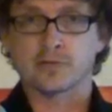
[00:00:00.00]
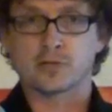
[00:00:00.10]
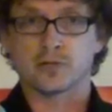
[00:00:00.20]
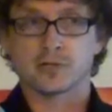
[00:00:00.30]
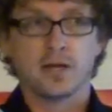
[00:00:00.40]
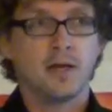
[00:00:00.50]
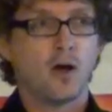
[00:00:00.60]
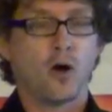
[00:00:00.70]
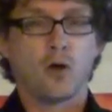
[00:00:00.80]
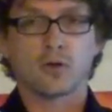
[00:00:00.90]
of the church,
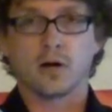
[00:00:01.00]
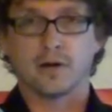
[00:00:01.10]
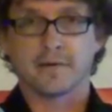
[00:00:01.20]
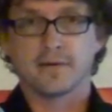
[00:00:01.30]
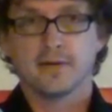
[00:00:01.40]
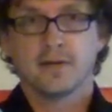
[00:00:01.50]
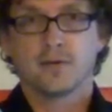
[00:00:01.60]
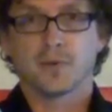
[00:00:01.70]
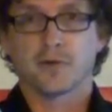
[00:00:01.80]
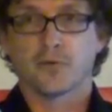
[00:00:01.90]
all gone.
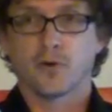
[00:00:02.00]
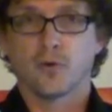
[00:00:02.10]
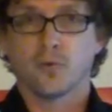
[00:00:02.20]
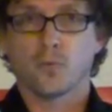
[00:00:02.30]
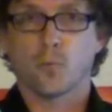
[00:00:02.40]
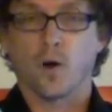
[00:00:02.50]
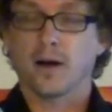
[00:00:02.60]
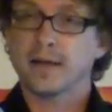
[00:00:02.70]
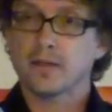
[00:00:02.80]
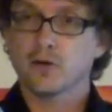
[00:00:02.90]
We don't know
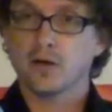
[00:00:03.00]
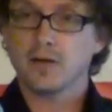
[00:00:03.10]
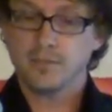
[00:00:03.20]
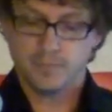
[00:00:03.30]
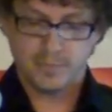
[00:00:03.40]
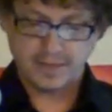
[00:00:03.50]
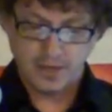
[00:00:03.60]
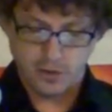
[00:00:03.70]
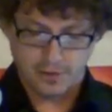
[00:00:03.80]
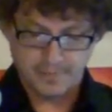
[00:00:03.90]
why they're gone, but
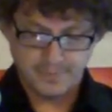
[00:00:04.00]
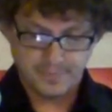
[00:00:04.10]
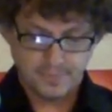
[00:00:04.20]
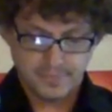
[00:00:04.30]
they are.